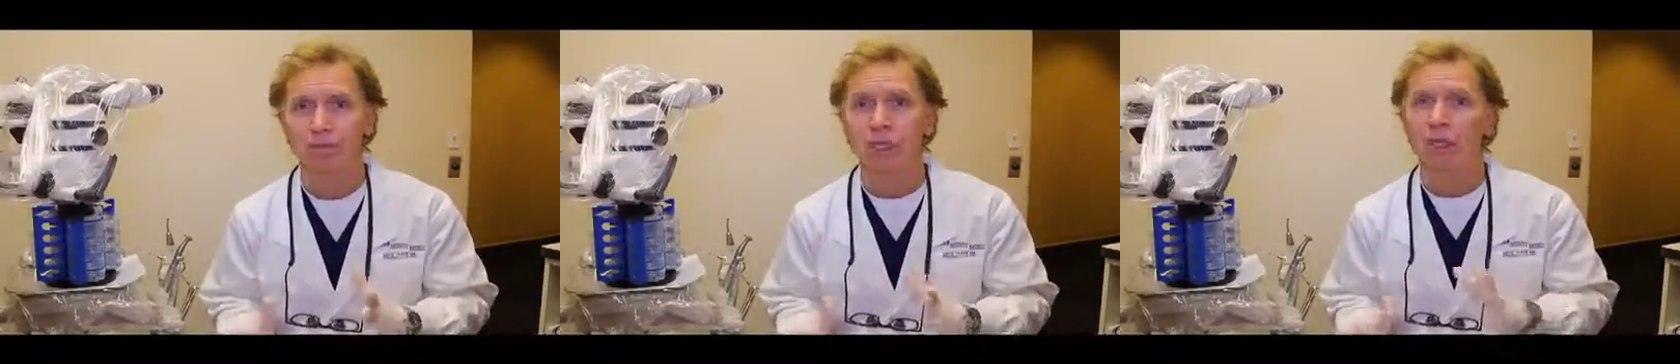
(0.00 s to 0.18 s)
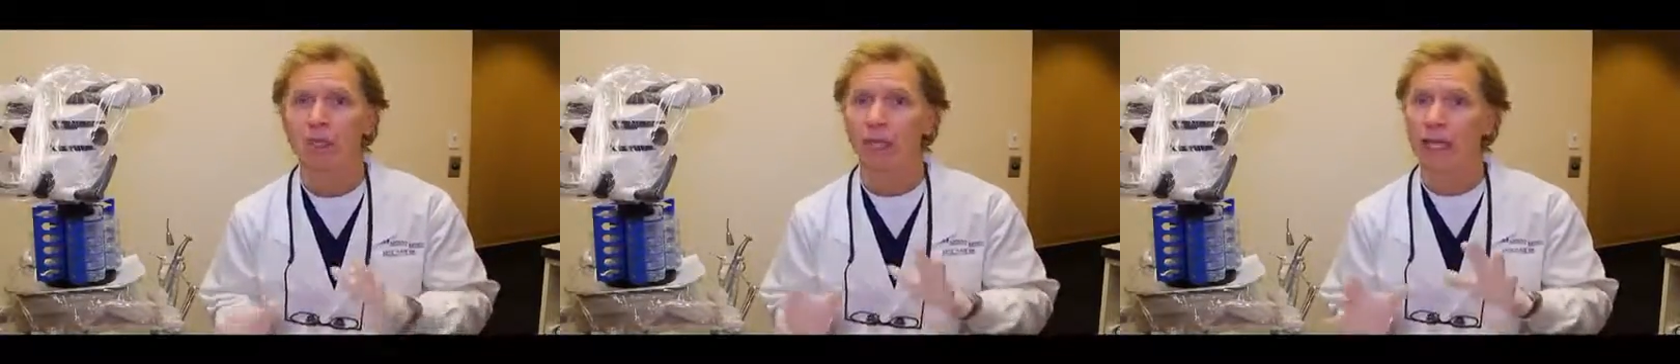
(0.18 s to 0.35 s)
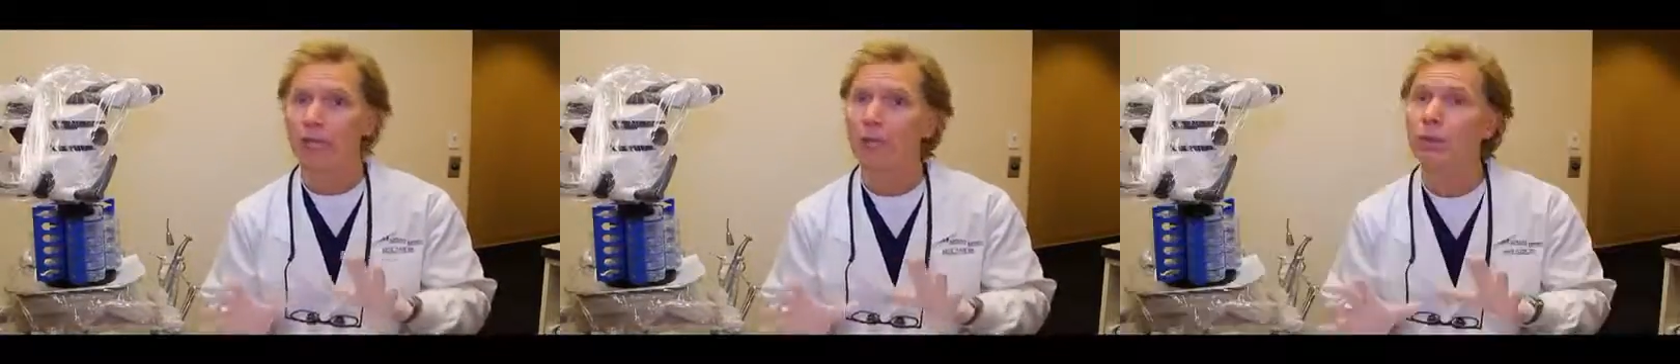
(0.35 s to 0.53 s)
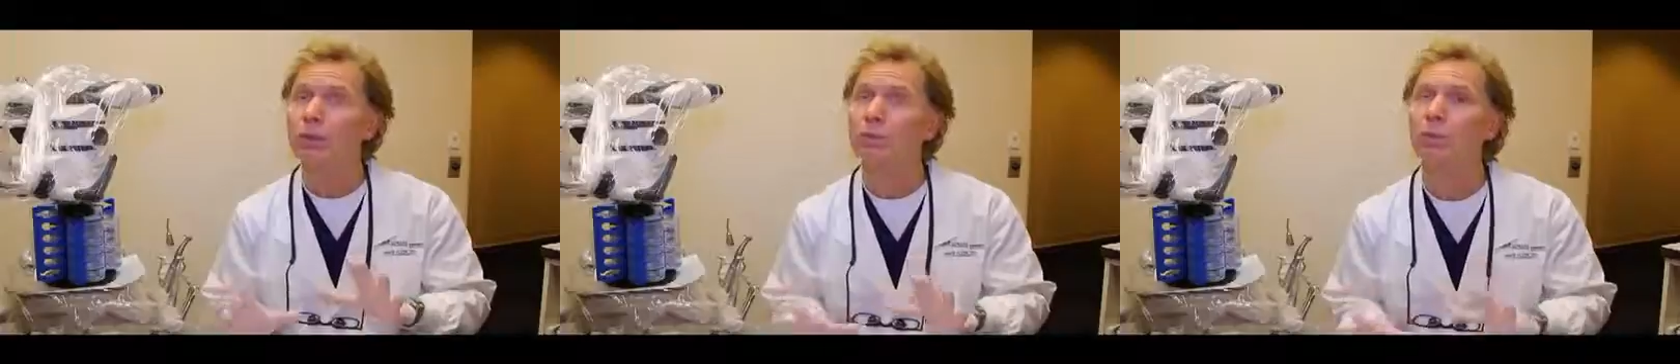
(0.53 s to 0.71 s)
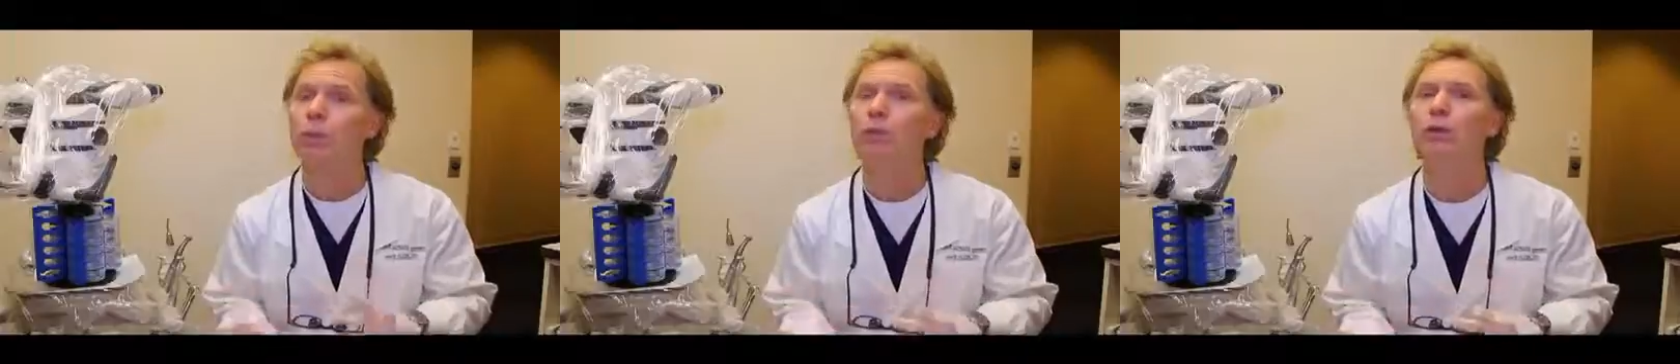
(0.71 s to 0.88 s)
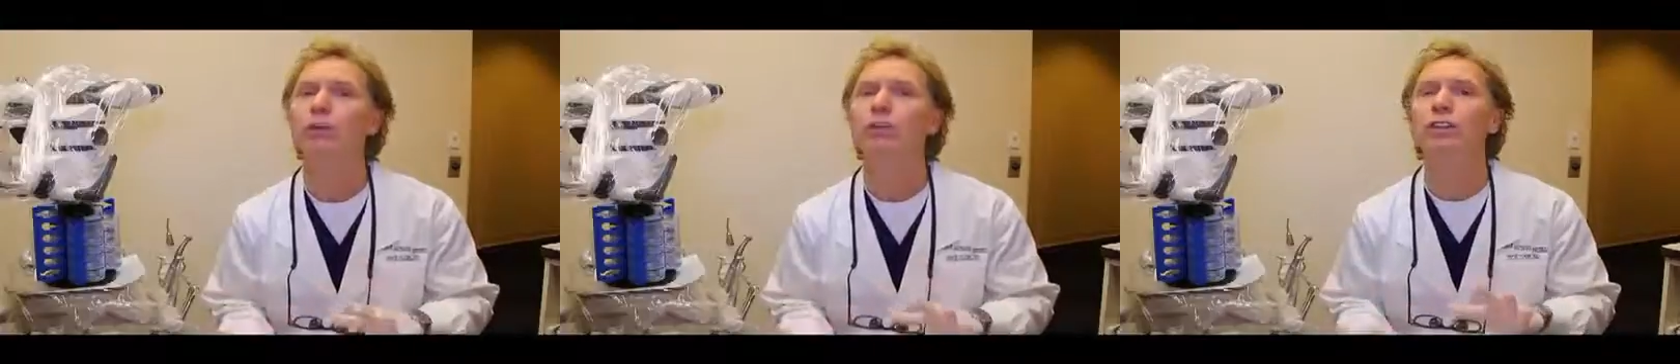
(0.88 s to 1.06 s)
Then we
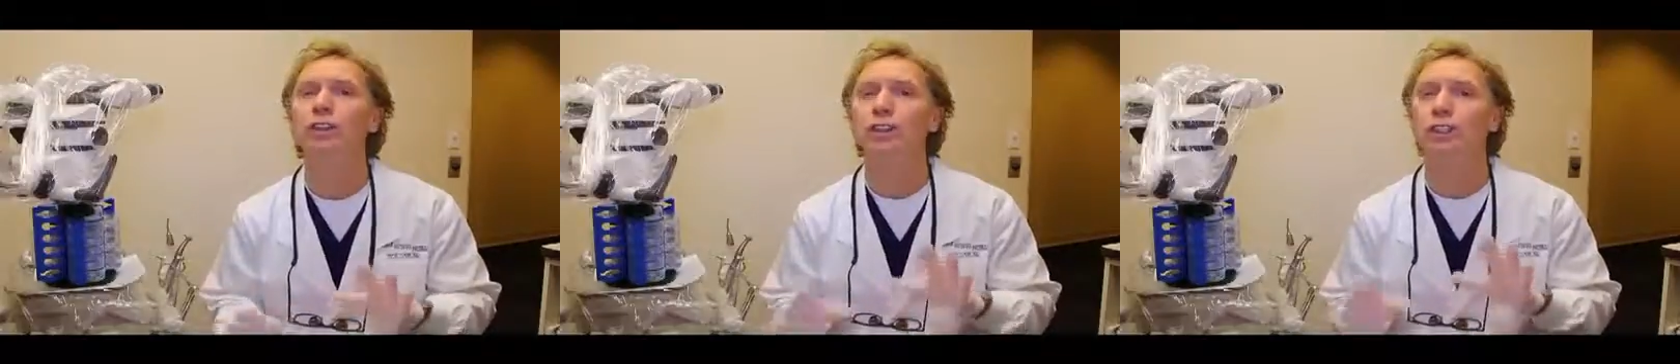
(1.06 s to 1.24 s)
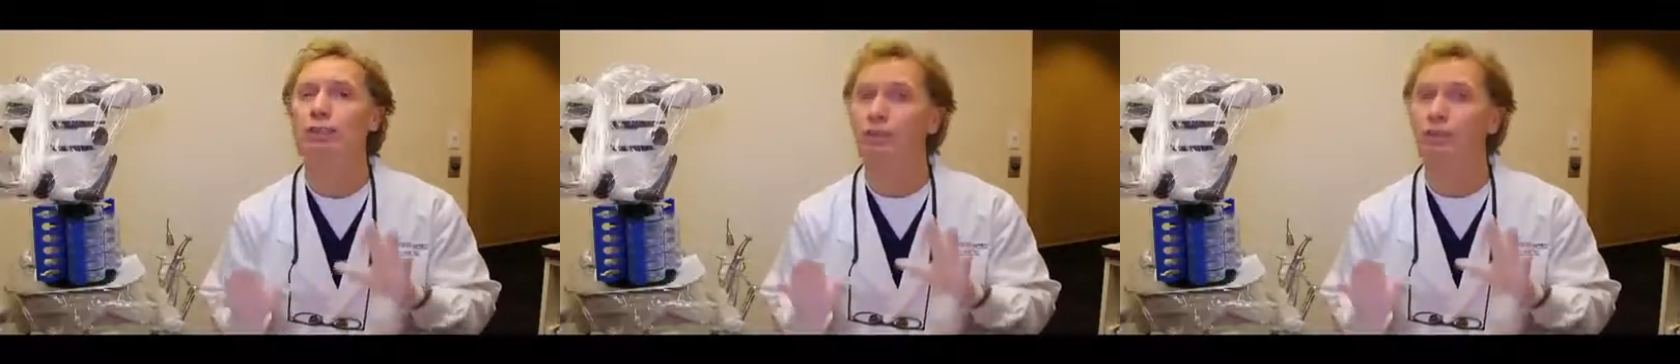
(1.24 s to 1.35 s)
move to